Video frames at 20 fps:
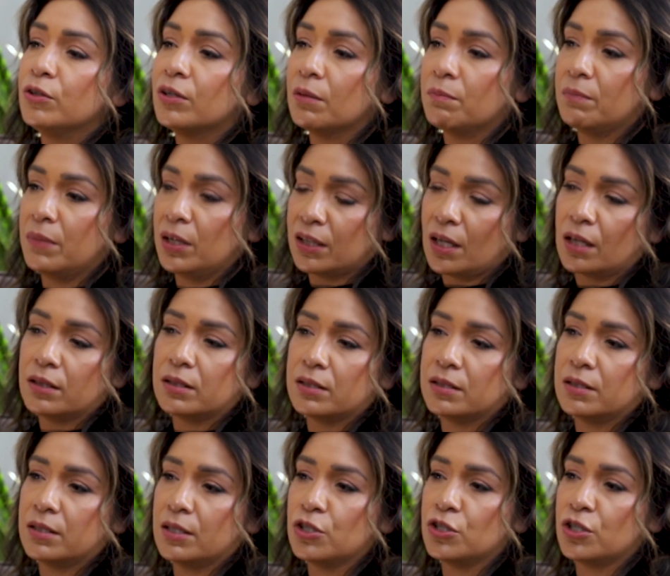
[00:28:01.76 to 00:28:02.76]
can make that
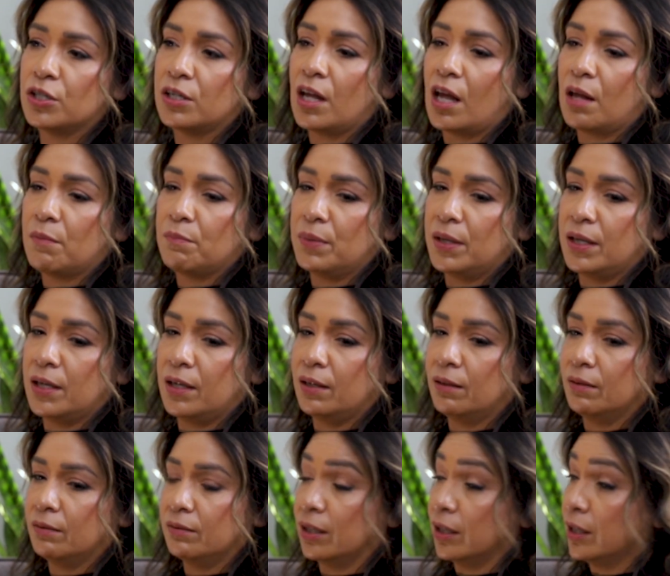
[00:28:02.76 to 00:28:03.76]
decision and
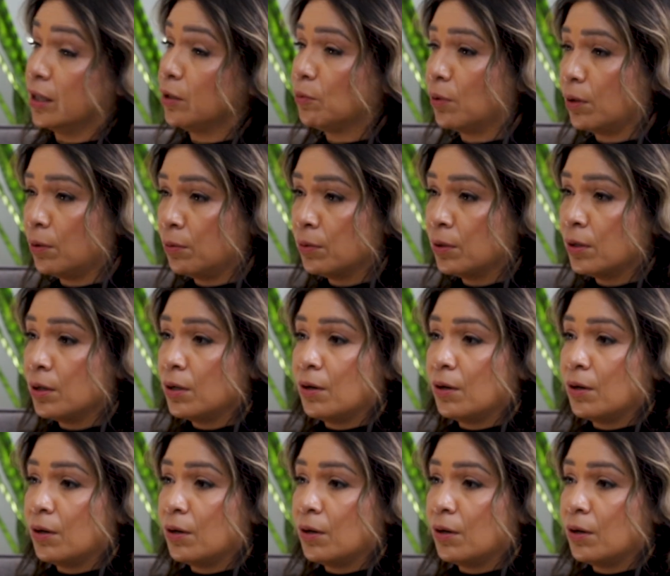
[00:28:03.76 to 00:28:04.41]
be the hero,